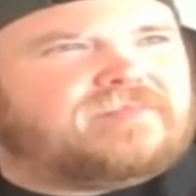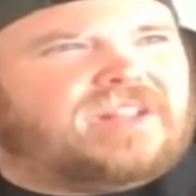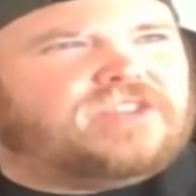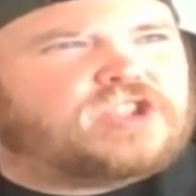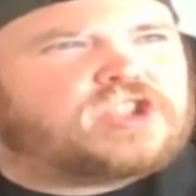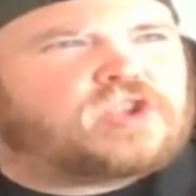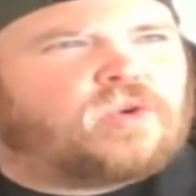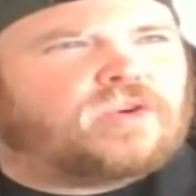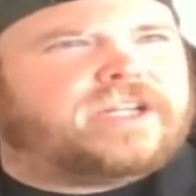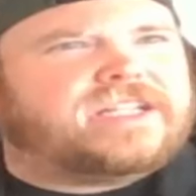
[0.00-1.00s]
the
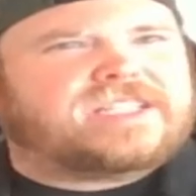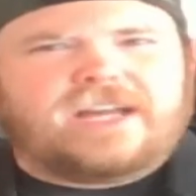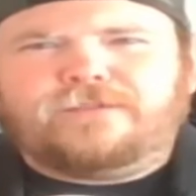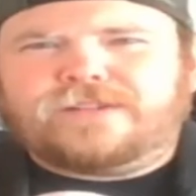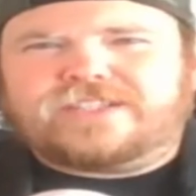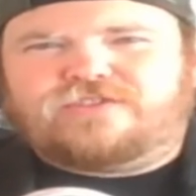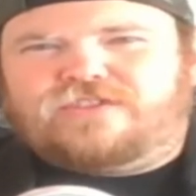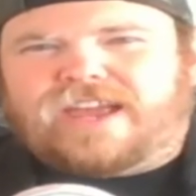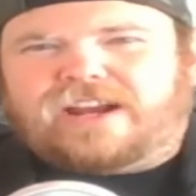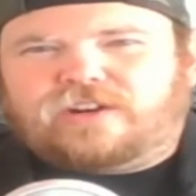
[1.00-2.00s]
story itself, it's
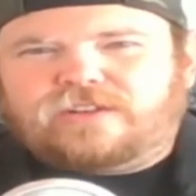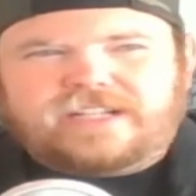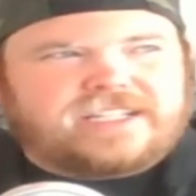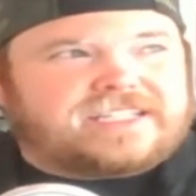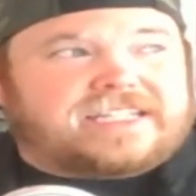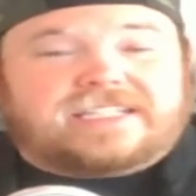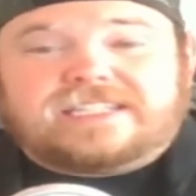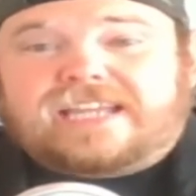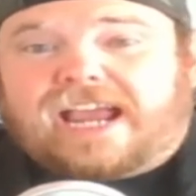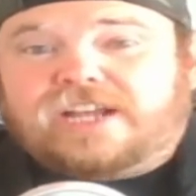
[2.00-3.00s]
there, and
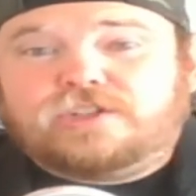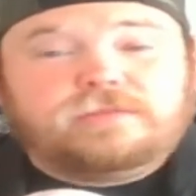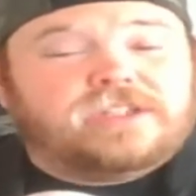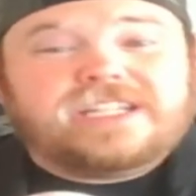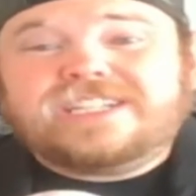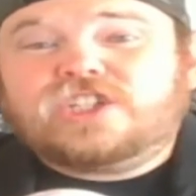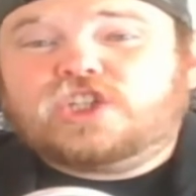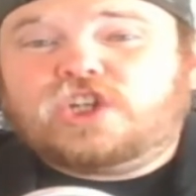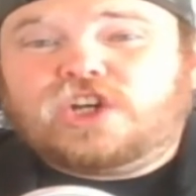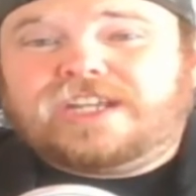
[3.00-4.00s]
it's tangible, and it's
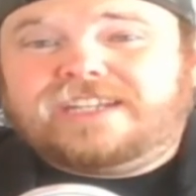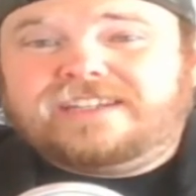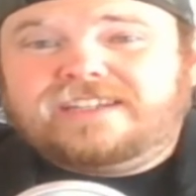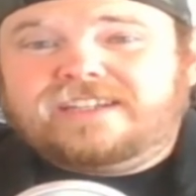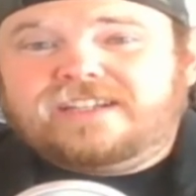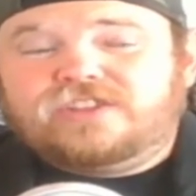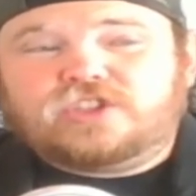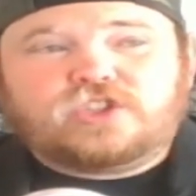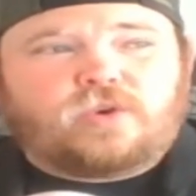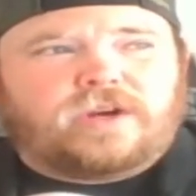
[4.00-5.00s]
good. The
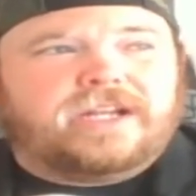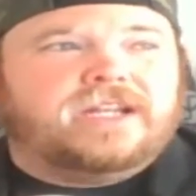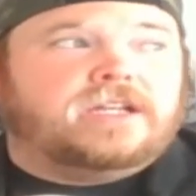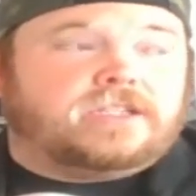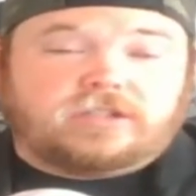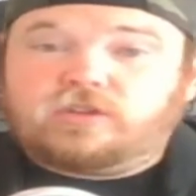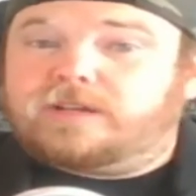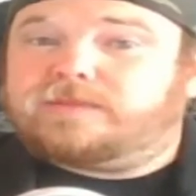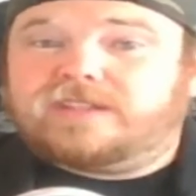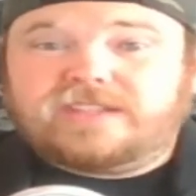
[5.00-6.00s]
story, the
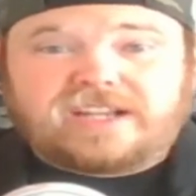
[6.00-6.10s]
script, the